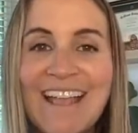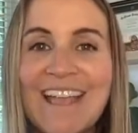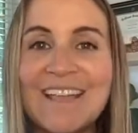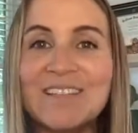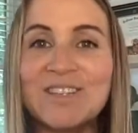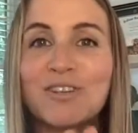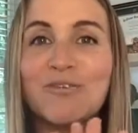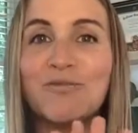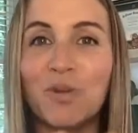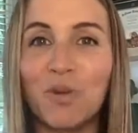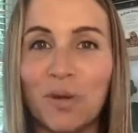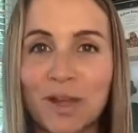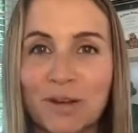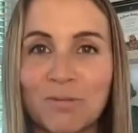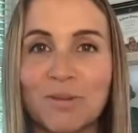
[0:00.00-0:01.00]
is
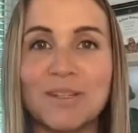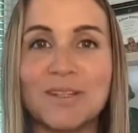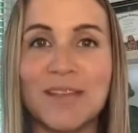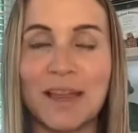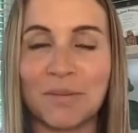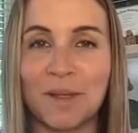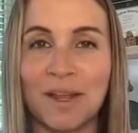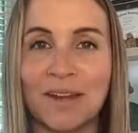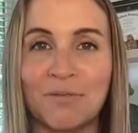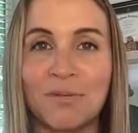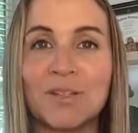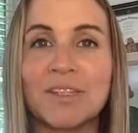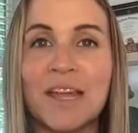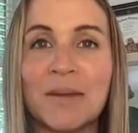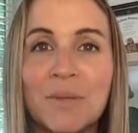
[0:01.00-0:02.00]
avoid resentment.
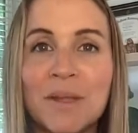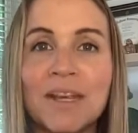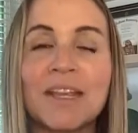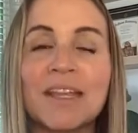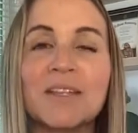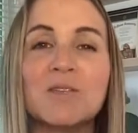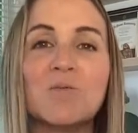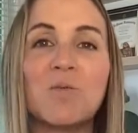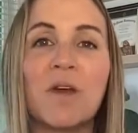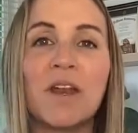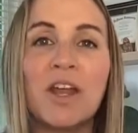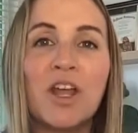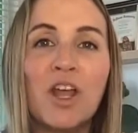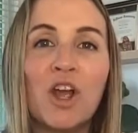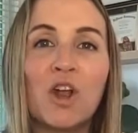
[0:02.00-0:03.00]
Resentment is
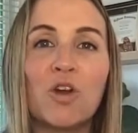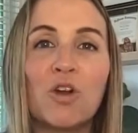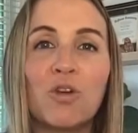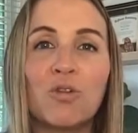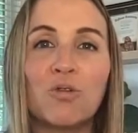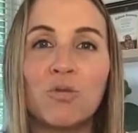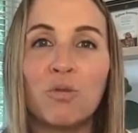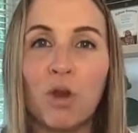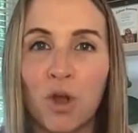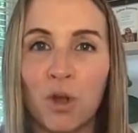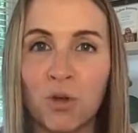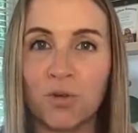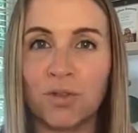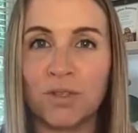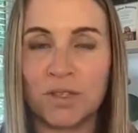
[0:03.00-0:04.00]
what
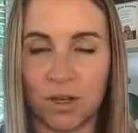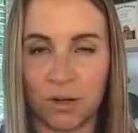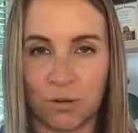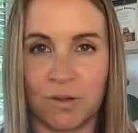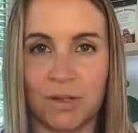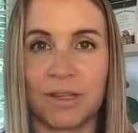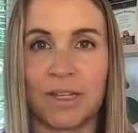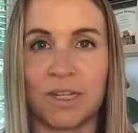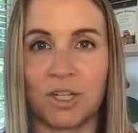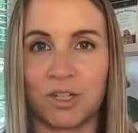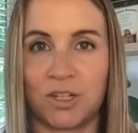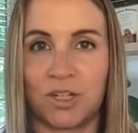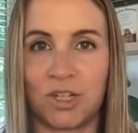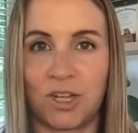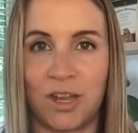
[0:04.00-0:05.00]
erodes a
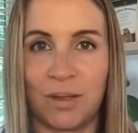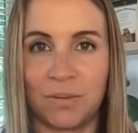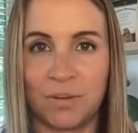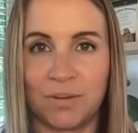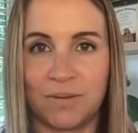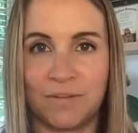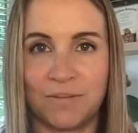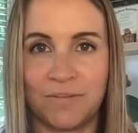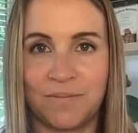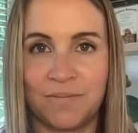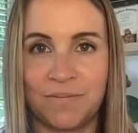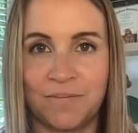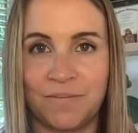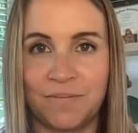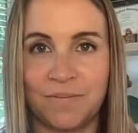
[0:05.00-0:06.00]
relationship.
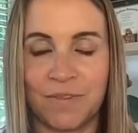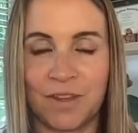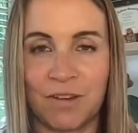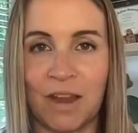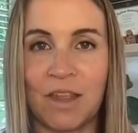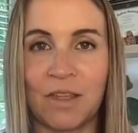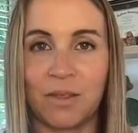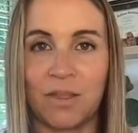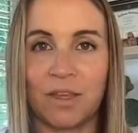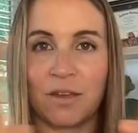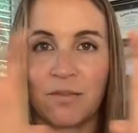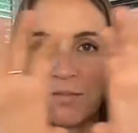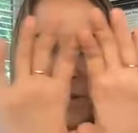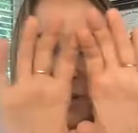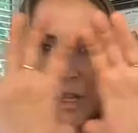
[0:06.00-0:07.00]
All right, you think
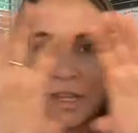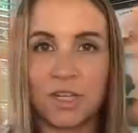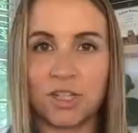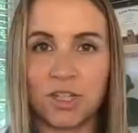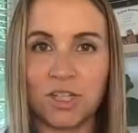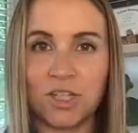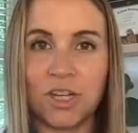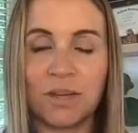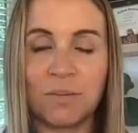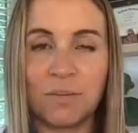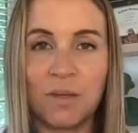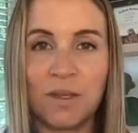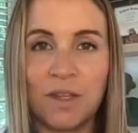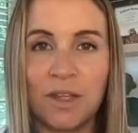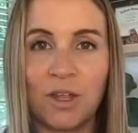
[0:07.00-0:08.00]
of relationship,
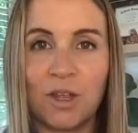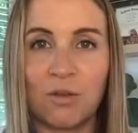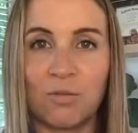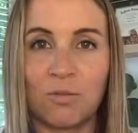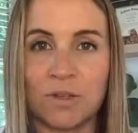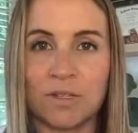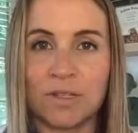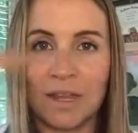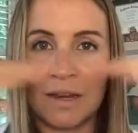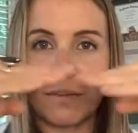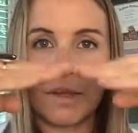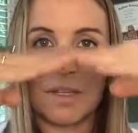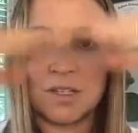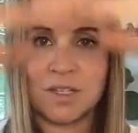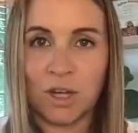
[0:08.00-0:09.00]

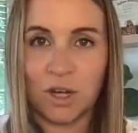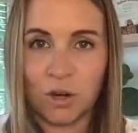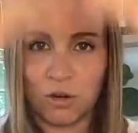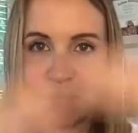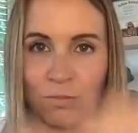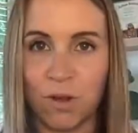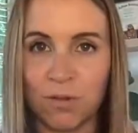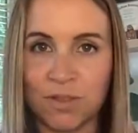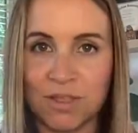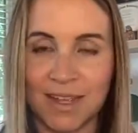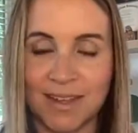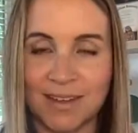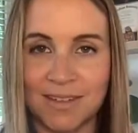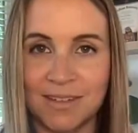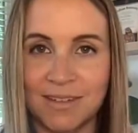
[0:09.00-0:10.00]
resentment erodes
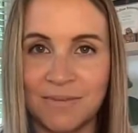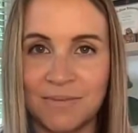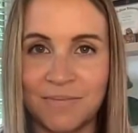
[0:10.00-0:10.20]
it.